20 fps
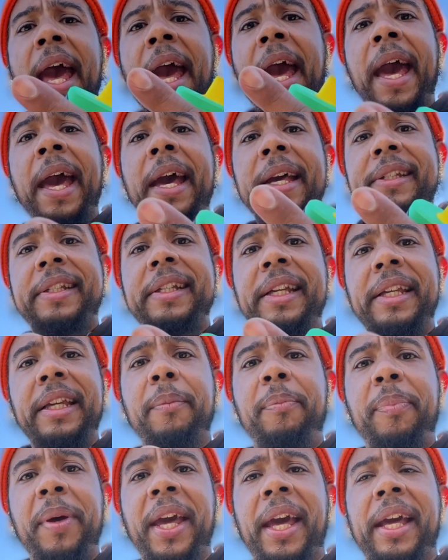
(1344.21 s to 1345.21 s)
your ass
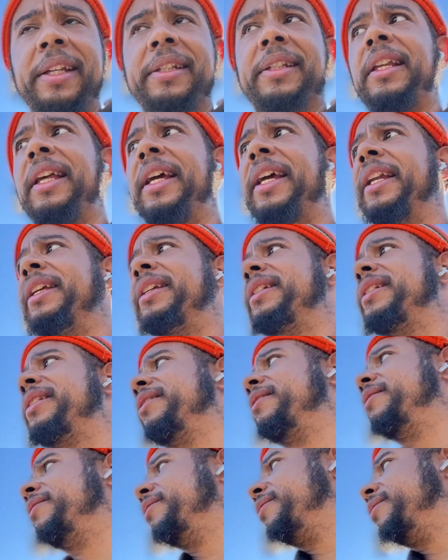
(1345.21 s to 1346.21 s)
in your pants,
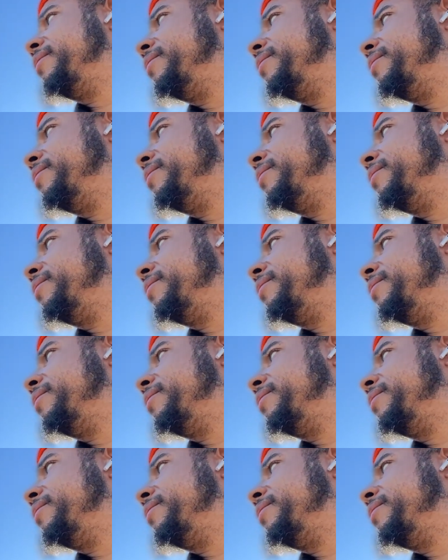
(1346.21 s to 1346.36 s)
ladies.